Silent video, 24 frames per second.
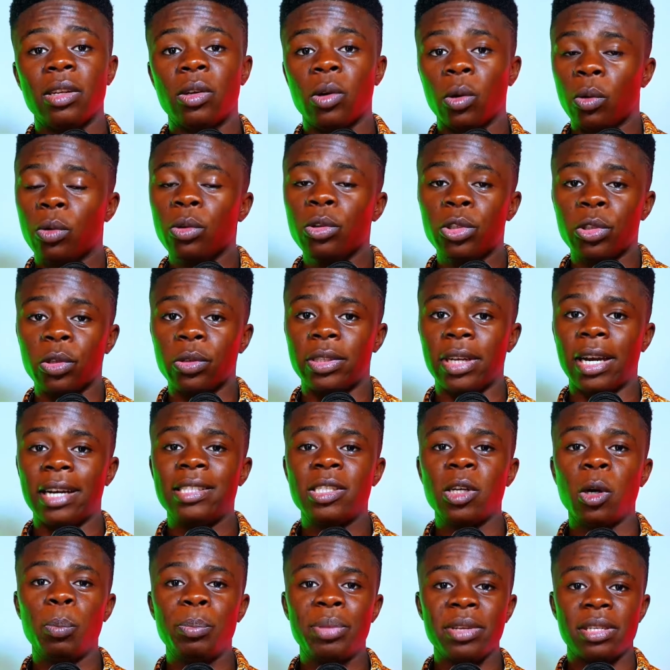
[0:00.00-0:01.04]
conclusion, the
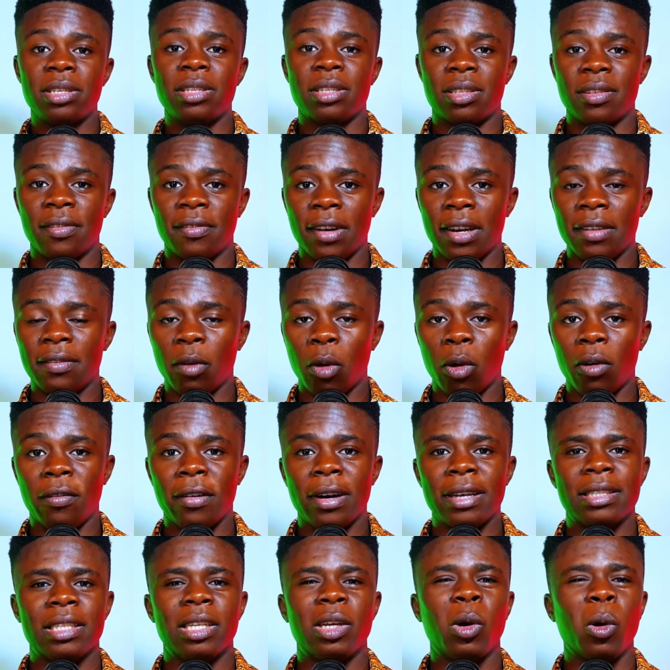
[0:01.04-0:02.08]
Itel P65
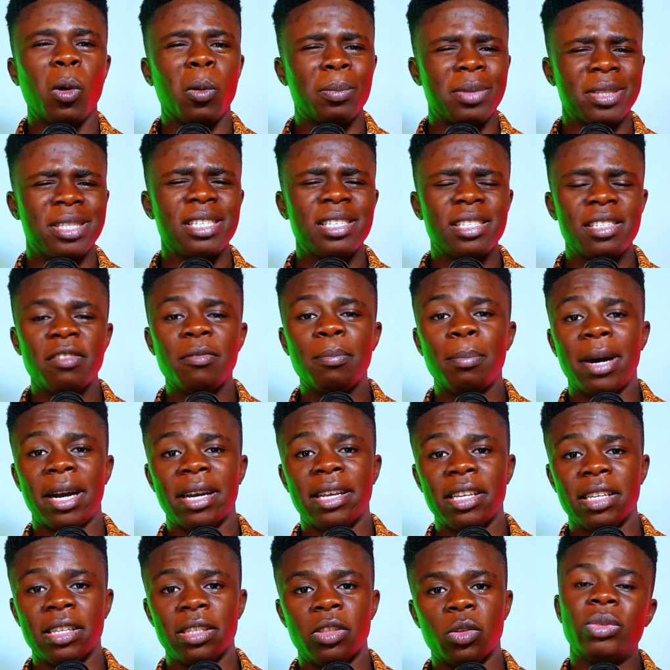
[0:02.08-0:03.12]
offers a competitive
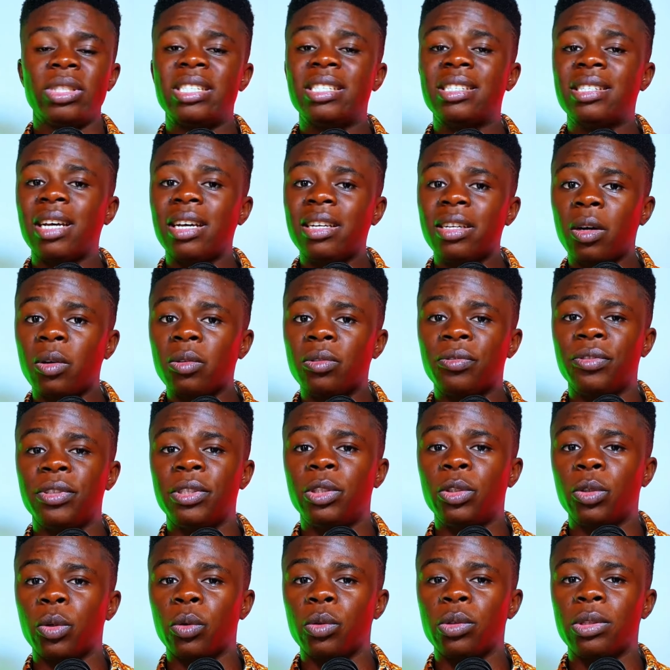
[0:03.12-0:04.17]
package with standout
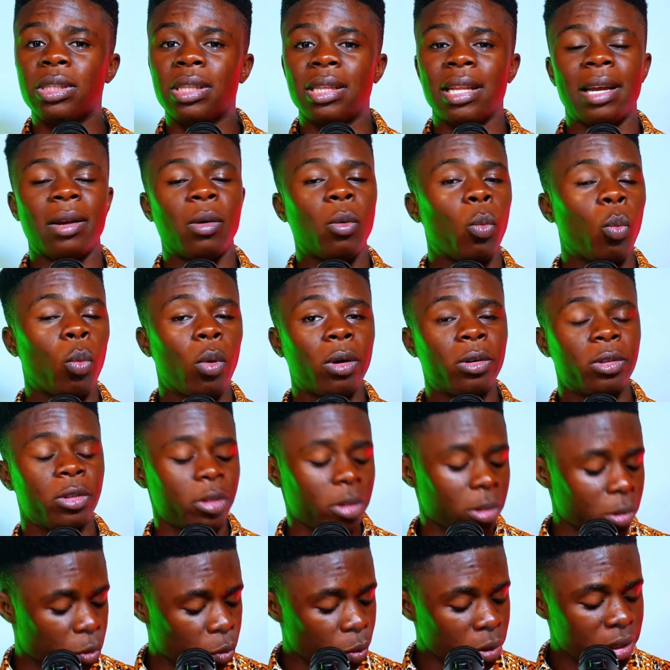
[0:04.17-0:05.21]
features like
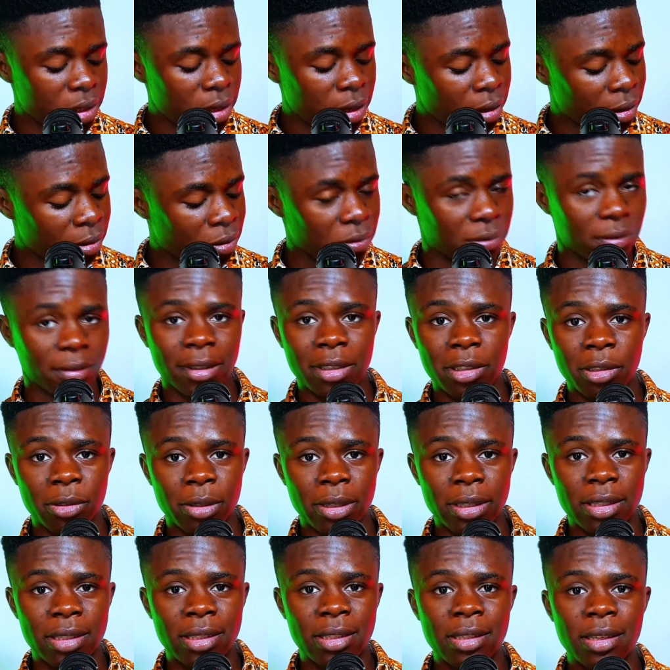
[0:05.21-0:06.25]
120Hz refresh
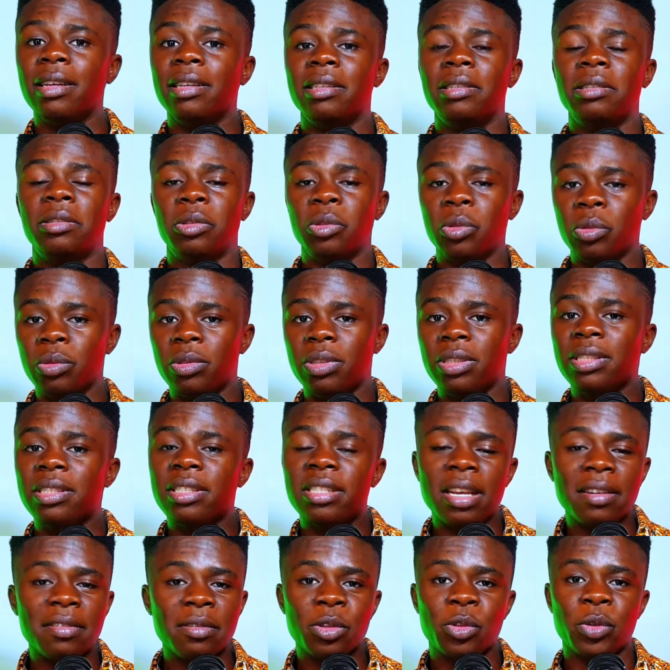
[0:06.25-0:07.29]
rates, a good
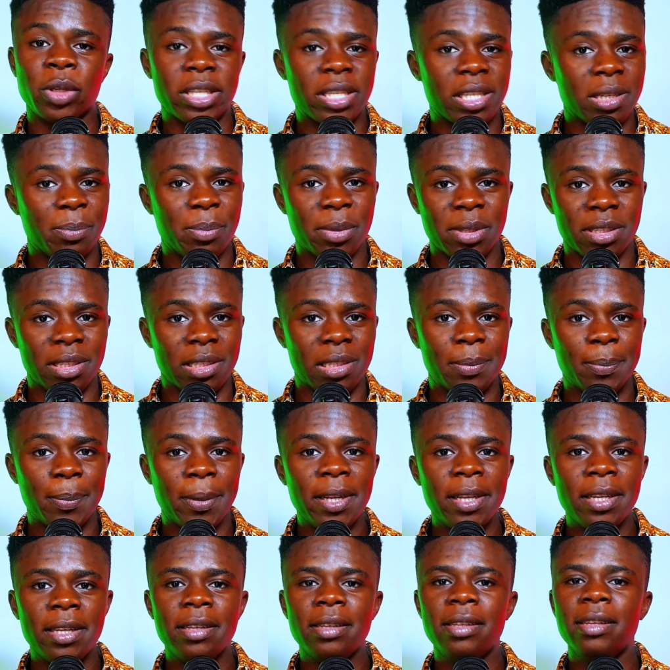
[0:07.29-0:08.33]
720p
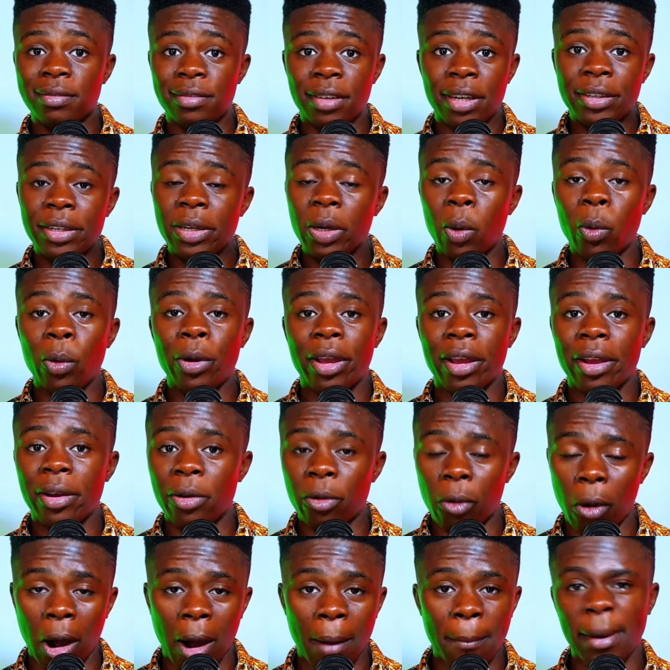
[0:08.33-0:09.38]
display, very okay
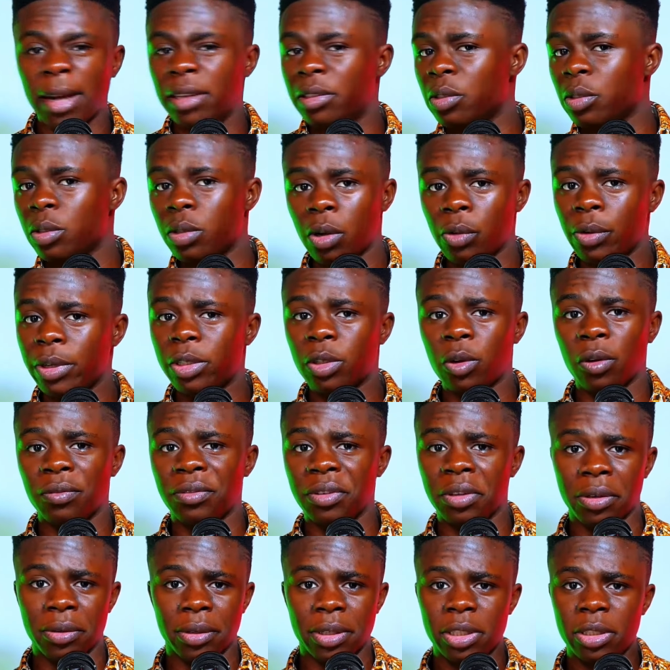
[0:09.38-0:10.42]
RAM and storage
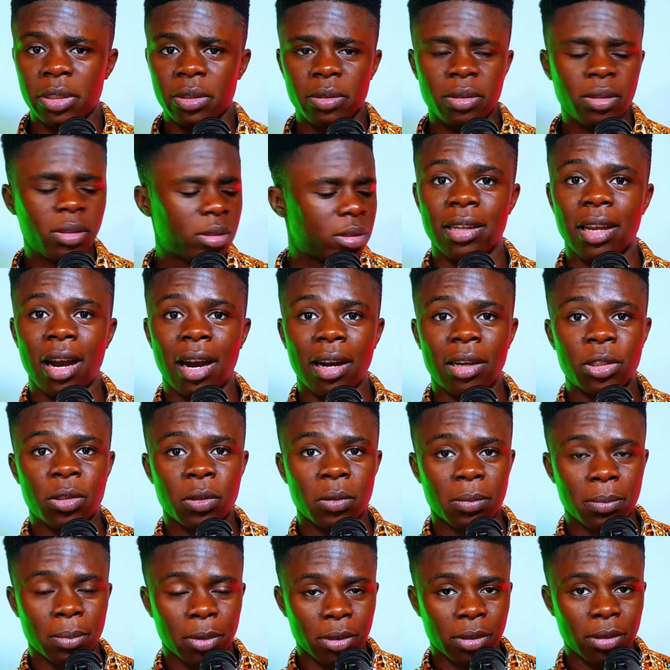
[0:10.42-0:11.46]
configurations, the
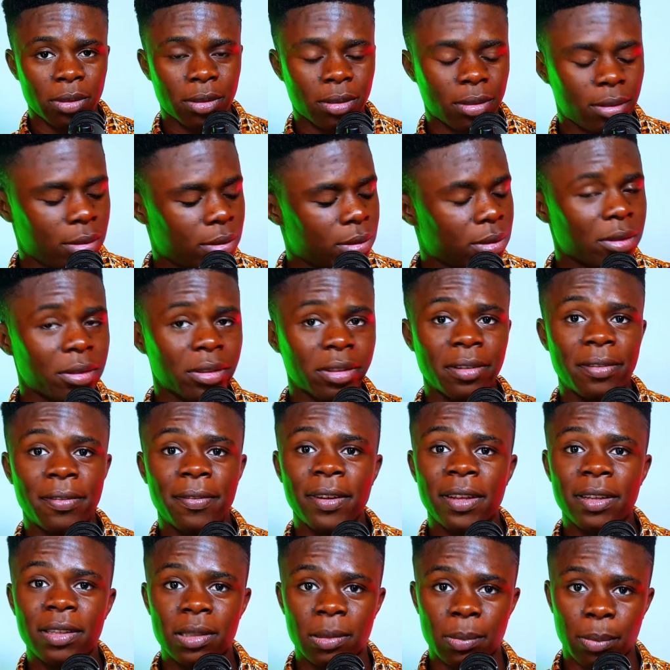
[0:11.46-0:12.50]
flex